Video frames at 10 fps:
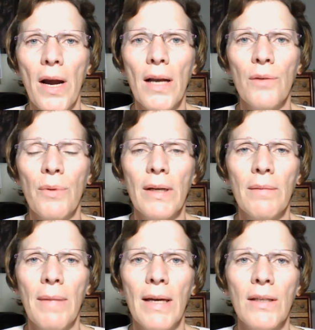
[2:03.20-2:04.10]
highly
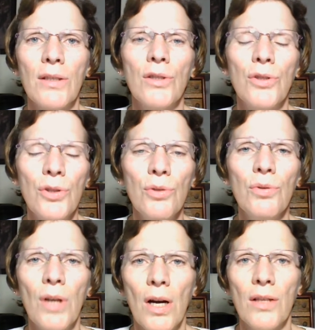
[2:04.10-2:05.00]
recommend do
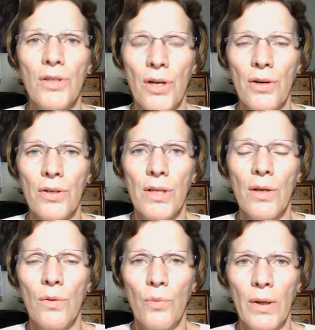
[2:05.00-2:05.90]
not start
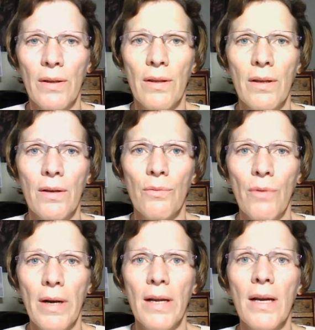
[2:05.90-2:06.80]
with
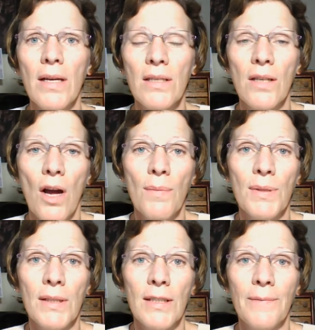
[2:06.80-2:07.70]
writing a
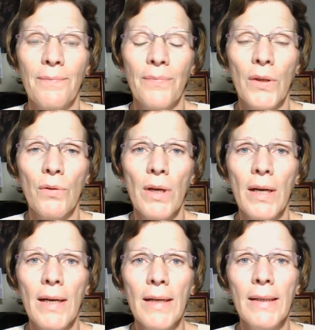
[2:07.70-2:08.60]
synopsis,
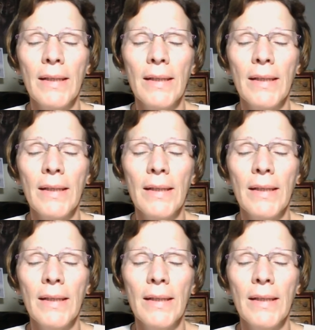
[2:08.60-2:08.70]
okay?